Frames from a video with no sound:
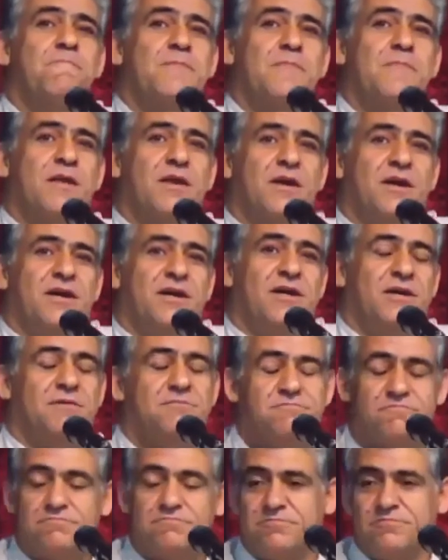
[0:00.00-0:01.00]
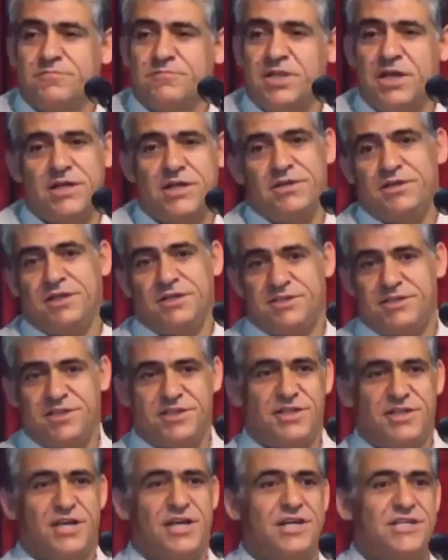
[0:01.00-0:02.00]
uh, yeah, they said
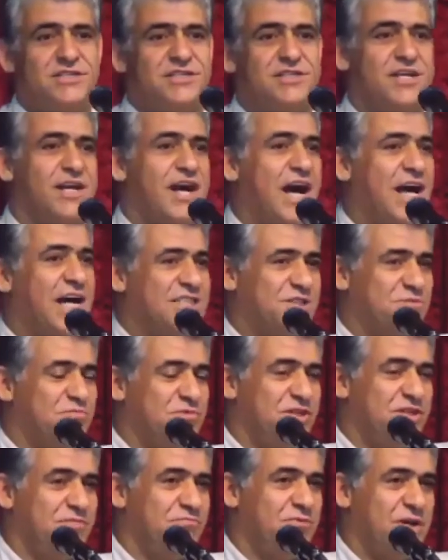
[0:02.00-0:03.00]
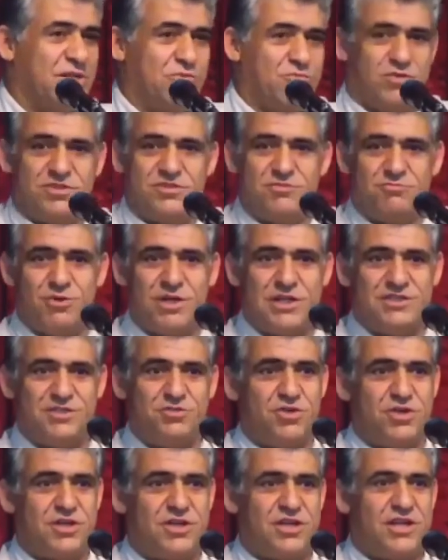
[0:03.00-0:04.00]
yes. They asked me, what was what's your
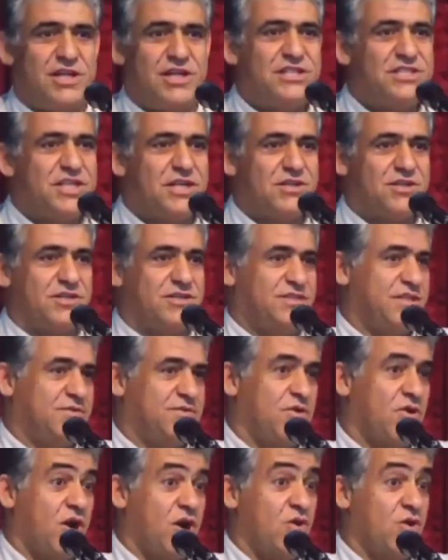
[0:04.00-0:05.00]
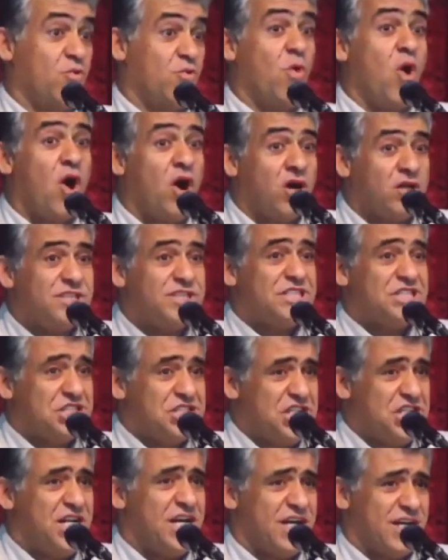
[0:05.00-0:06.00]
religion? I said, I was
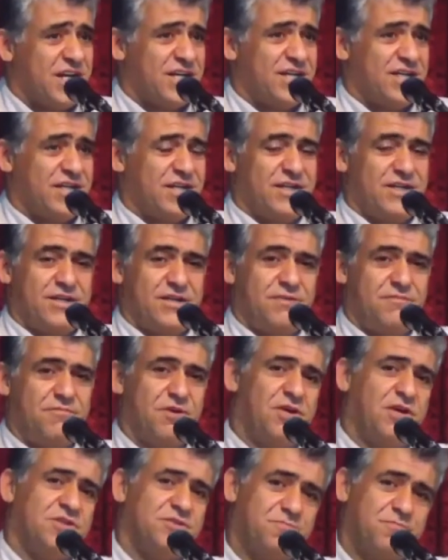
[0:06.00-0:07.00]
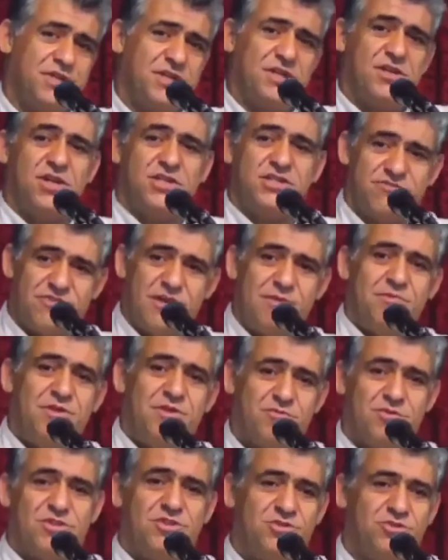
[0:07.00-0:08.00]
Shia, because Prila's family was
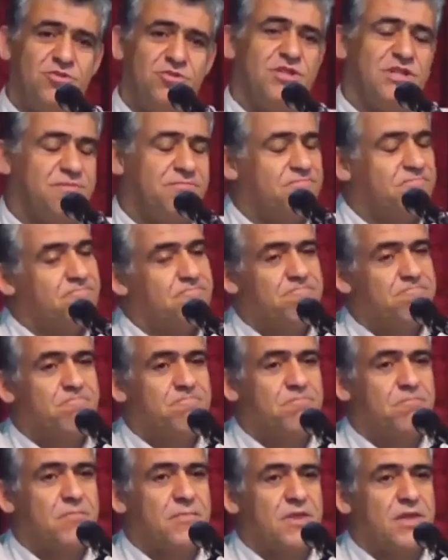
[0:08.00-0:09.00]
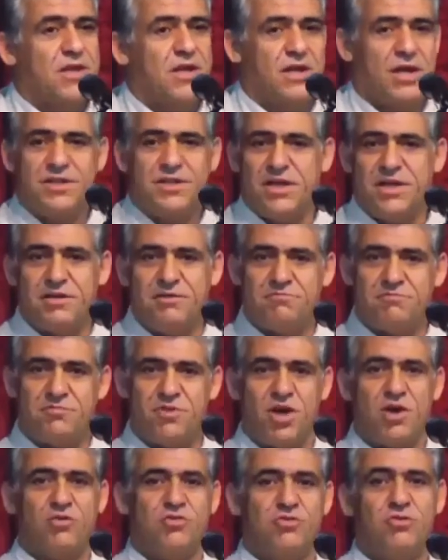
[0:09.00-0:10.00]
Sunni. And they told,
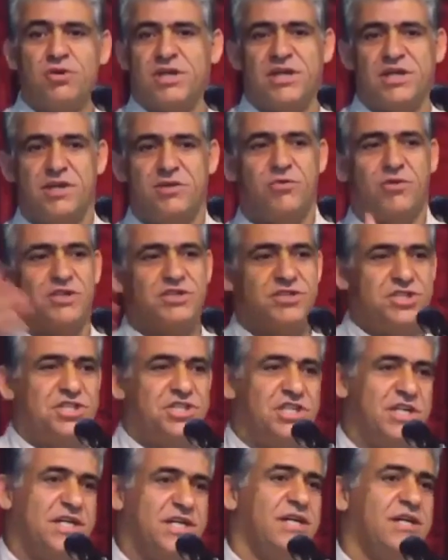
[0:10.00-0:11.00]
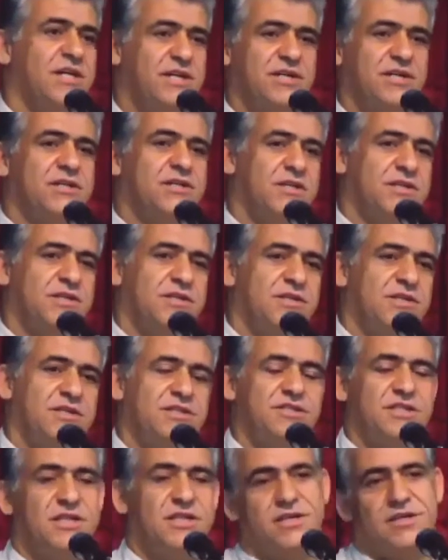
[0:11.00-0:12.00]
okay, he was Shia, he is a